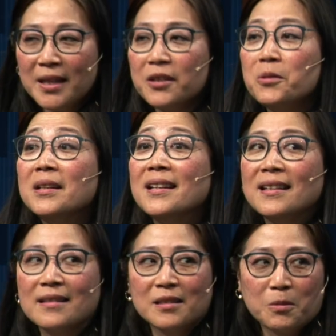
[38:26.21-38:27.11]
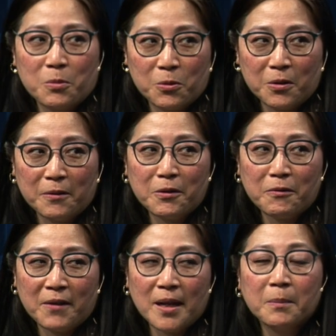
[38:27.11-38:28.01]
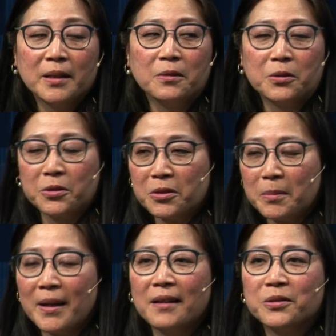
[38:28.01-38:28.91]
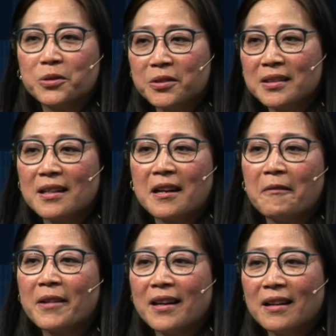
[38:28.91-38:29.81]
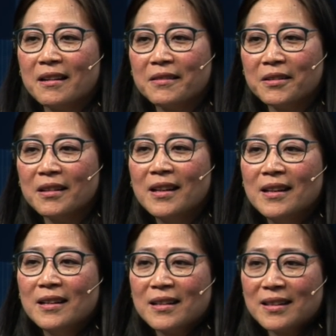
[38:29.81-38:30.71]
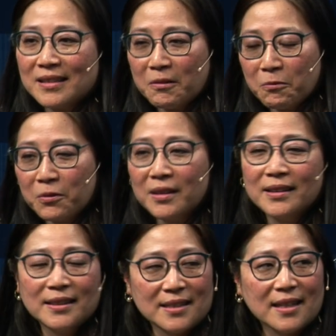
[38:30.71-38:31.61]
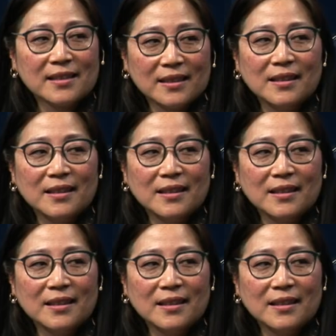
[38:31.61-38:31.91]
And you need the support of your family or your spouse or your significant other, because it really takes a